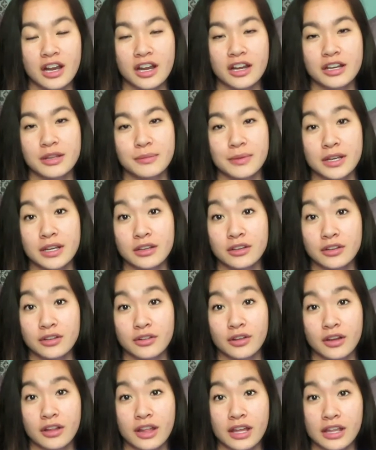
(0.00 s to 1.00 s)
I already
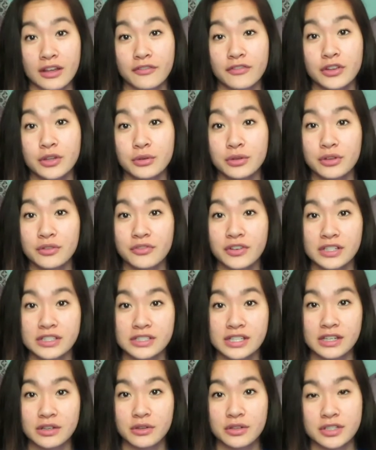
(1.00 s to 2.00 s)
made a few new
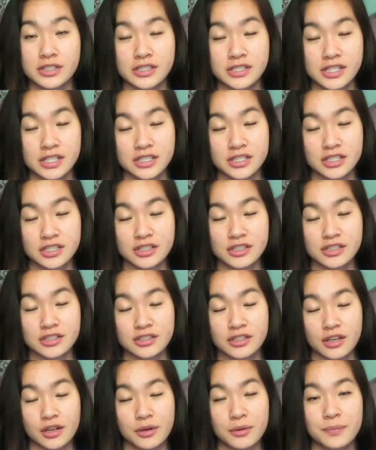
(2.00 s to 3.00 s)
friends at orientation,
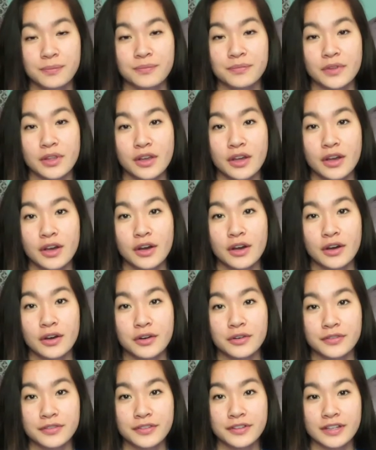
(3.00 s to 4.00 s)
so
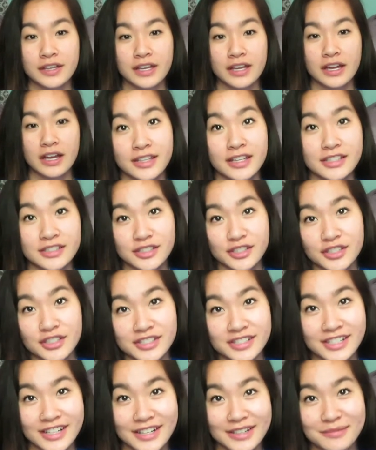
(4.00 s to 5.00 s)
hopefully it's a
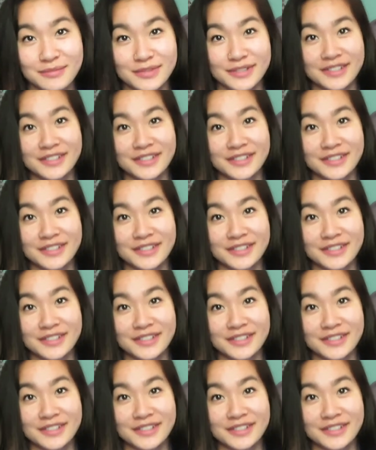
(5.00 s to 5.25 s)
good time.